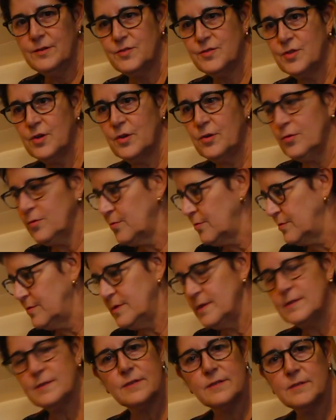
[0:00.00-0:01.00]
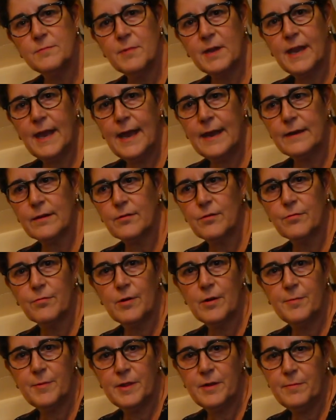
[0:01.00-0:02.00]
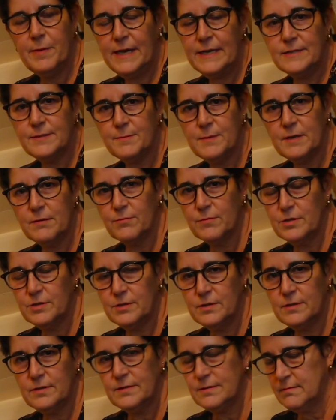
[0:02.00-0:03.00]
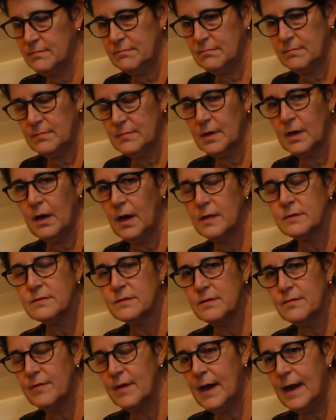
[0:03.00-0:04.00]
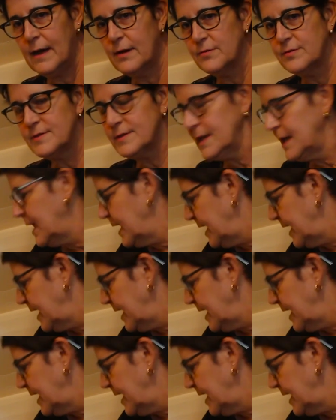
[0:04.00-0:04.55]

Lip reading: So this is the mechanical room in the basement, which is the guts of the house.